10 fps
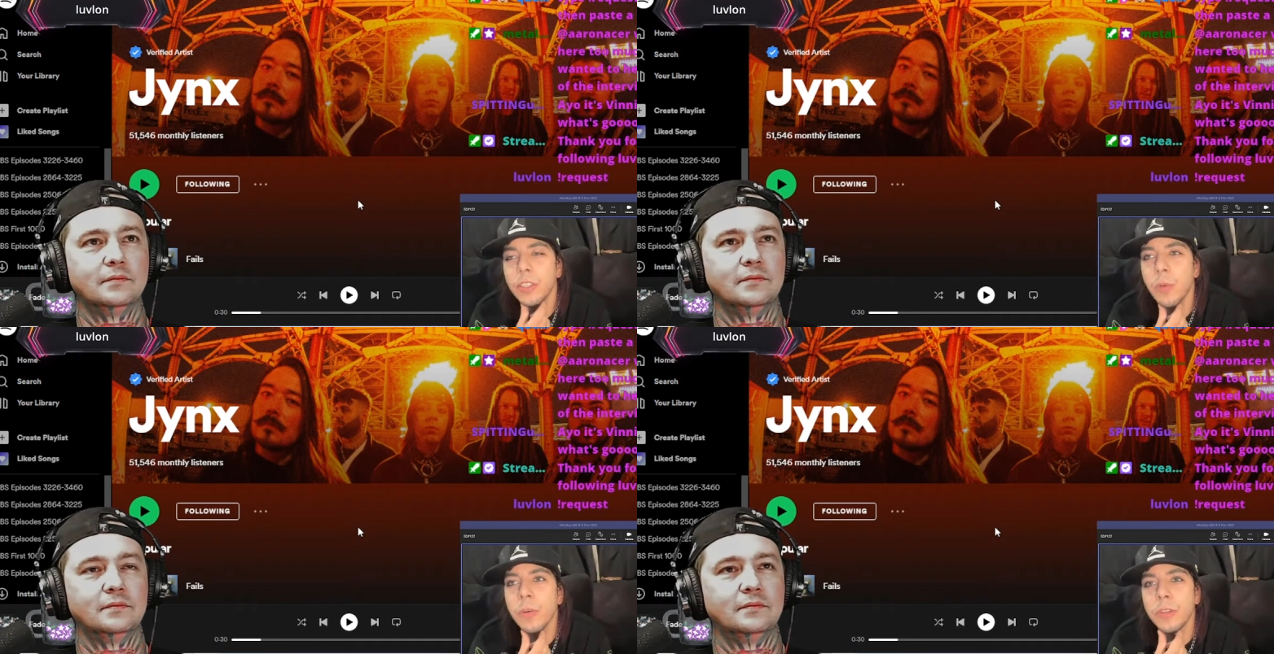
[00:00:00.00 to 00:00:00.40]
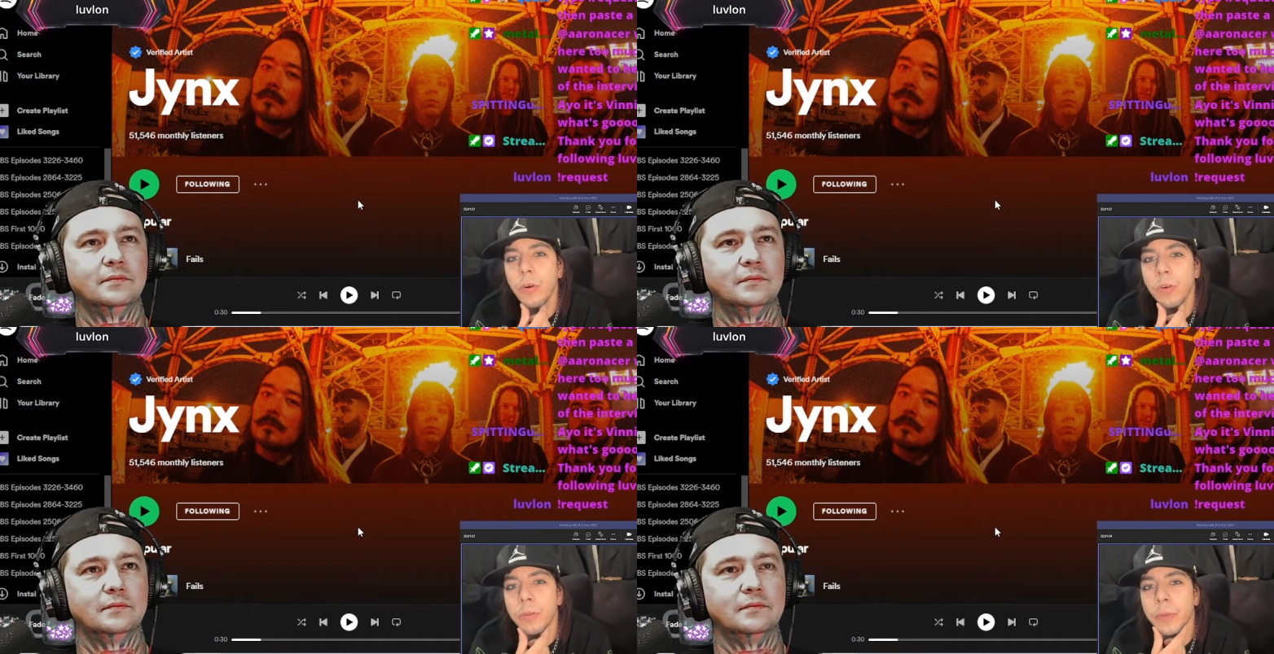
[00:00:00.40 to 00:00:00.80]
Speaker 1: Someone
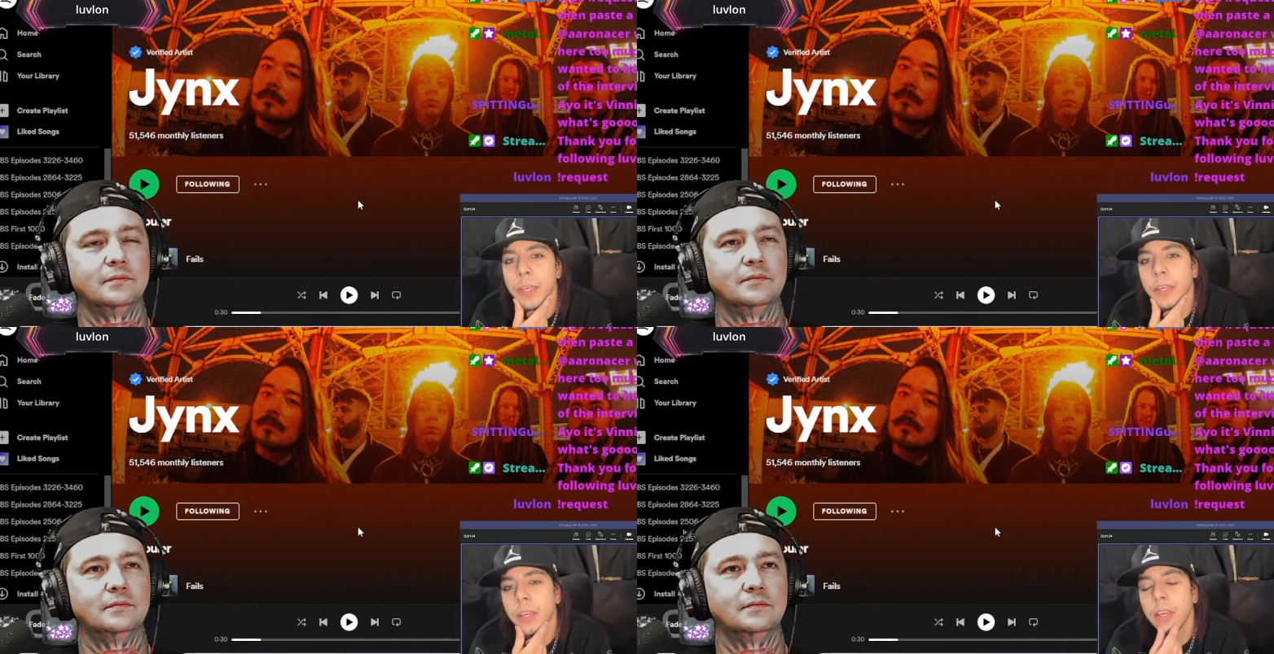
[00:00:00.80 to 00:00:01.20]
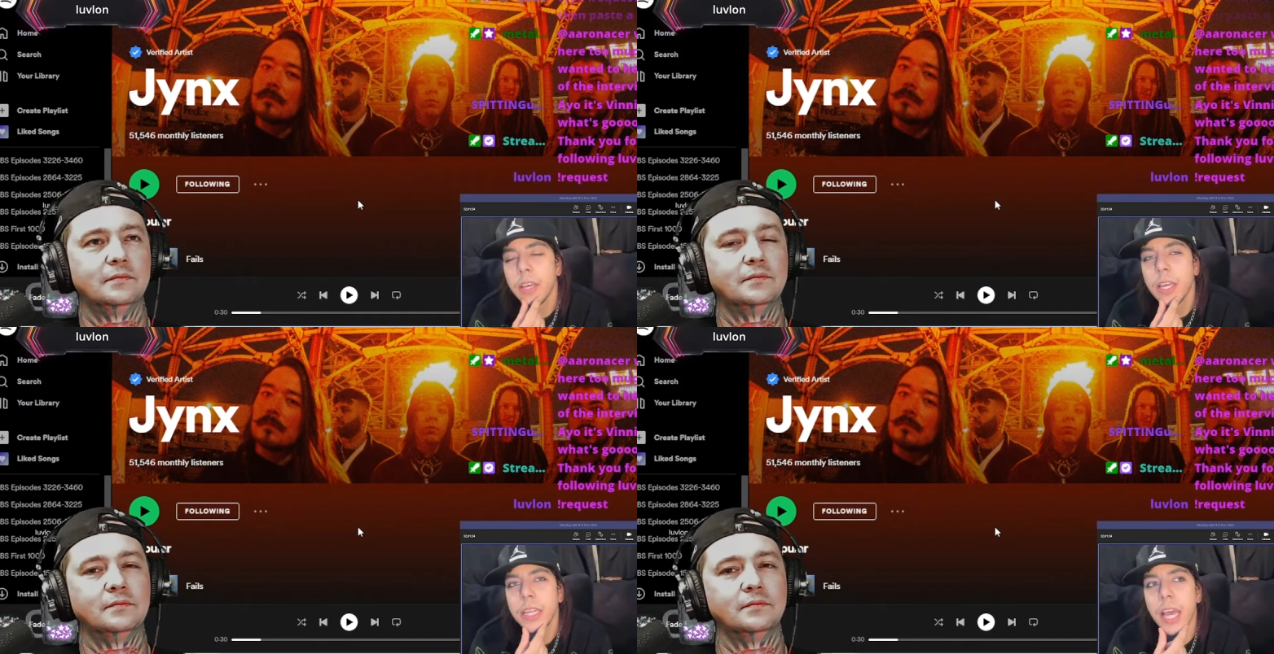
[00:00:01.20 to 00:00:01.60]
told me
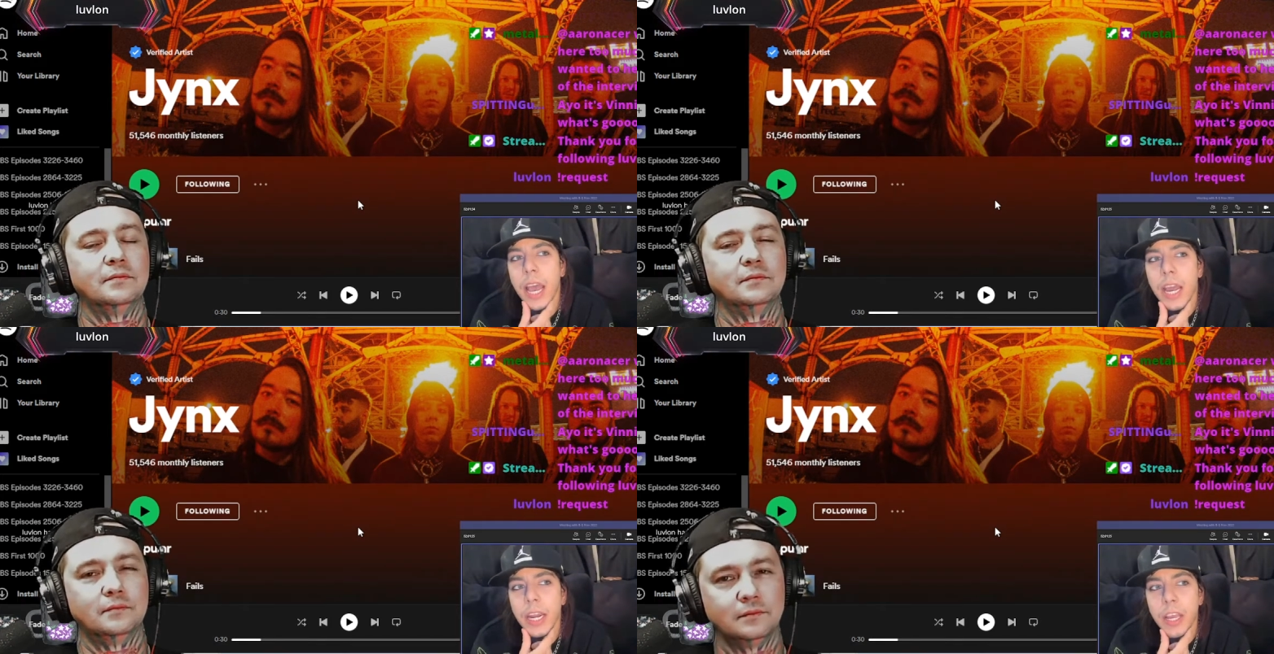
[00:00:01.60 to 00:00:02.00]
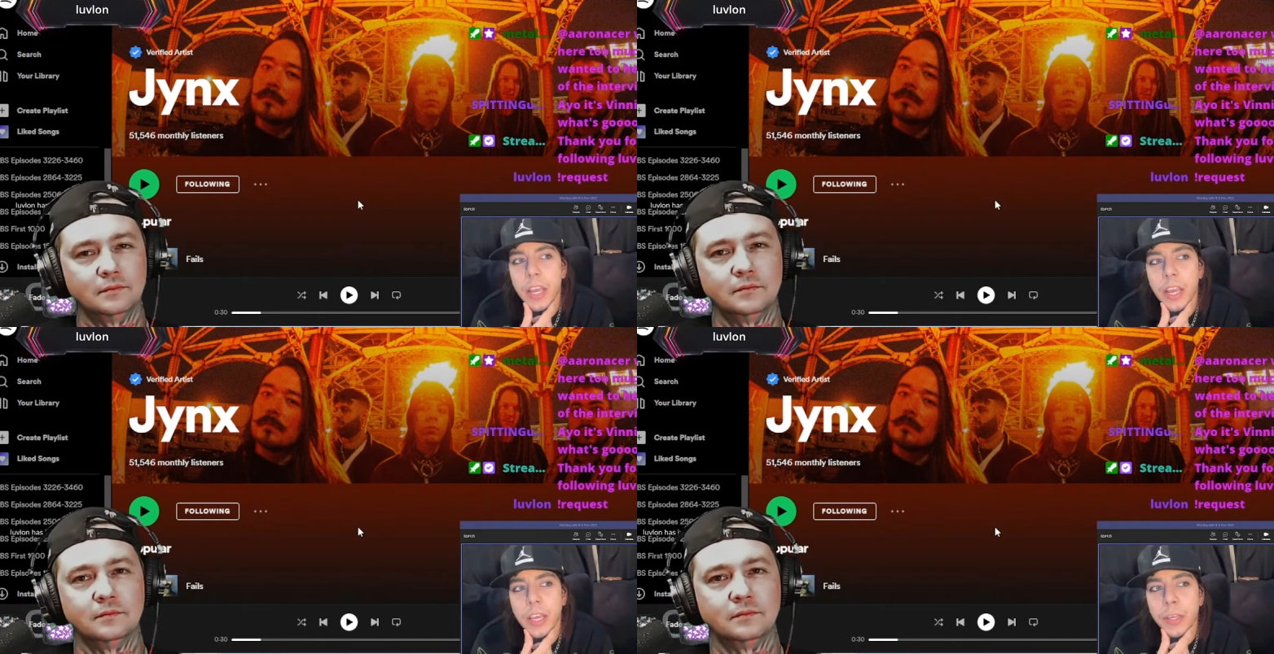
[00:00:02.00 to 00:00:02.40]
that
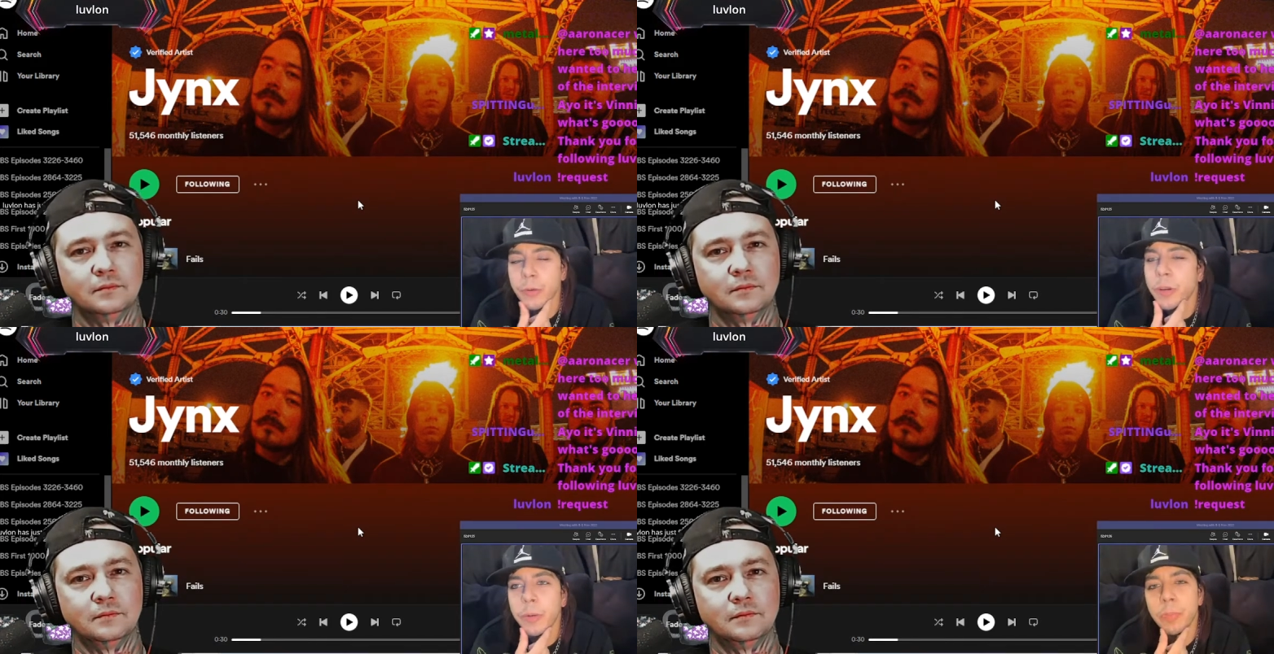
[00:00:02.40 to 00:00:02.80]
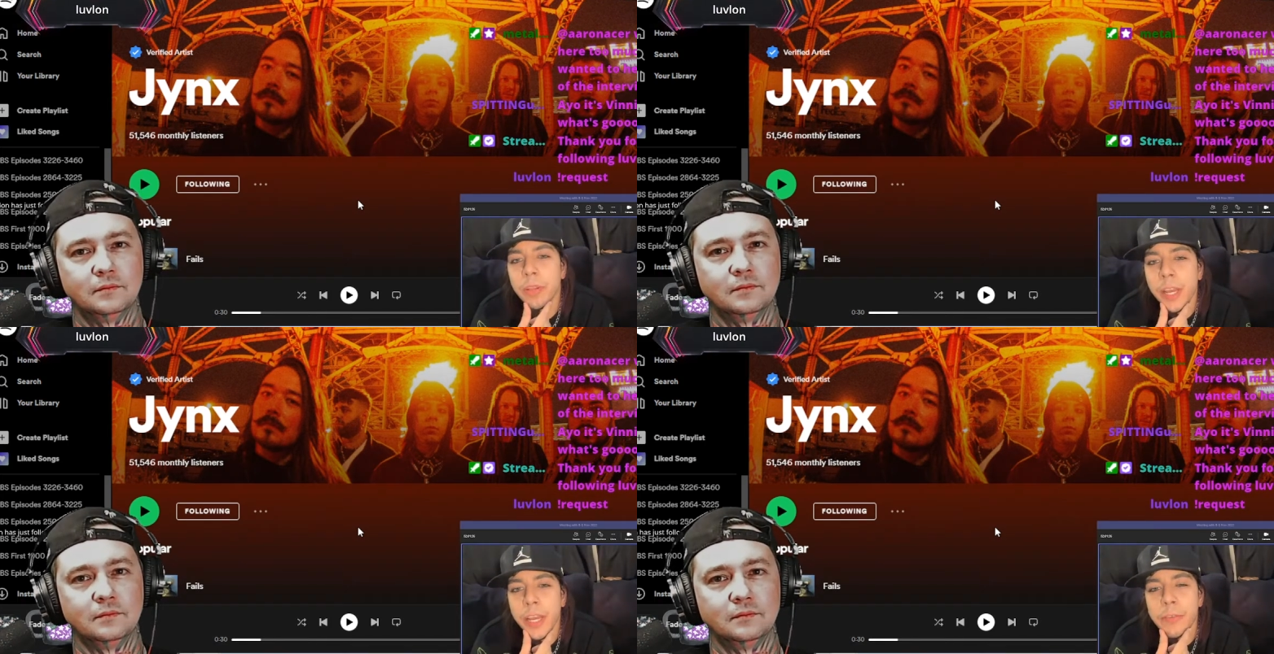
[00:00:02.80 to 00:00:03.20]
you could
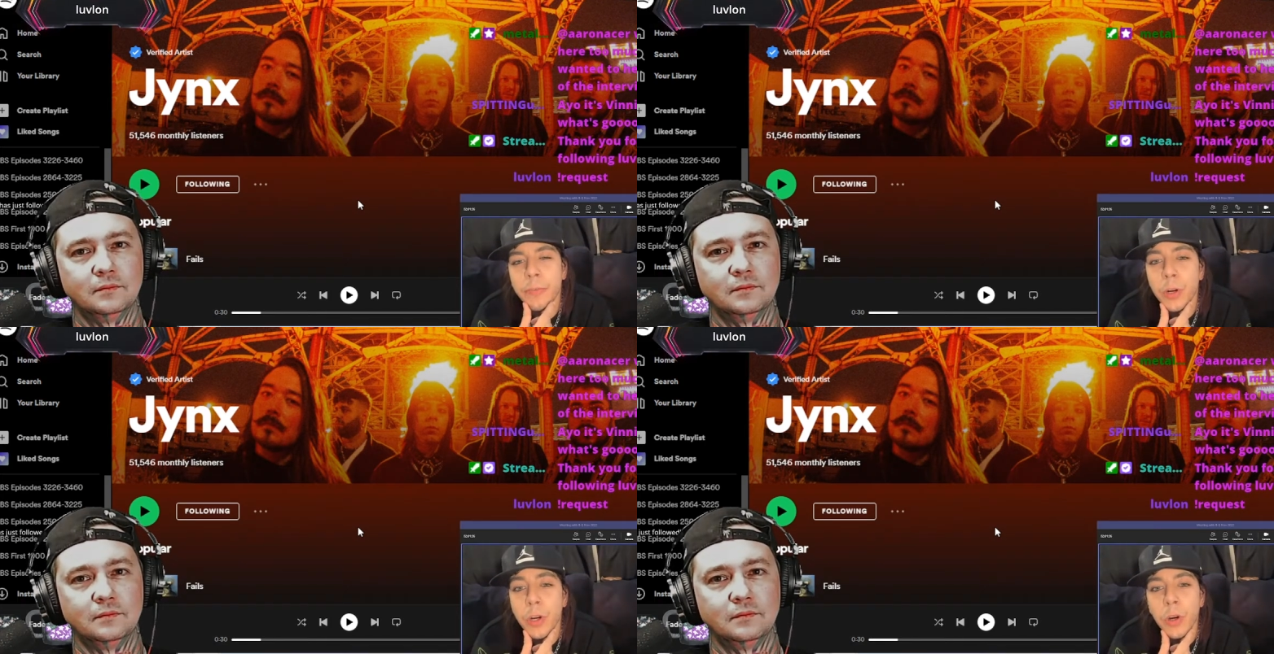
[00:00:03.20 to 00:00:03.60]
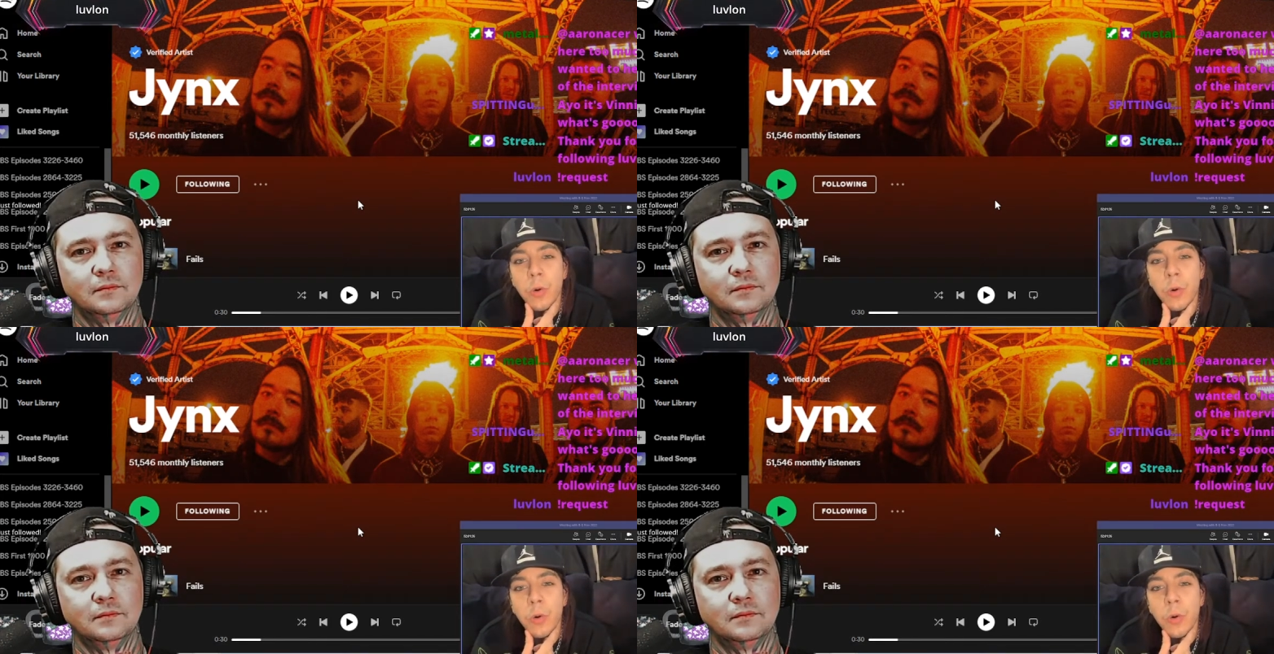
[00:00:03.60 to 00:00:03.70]
play for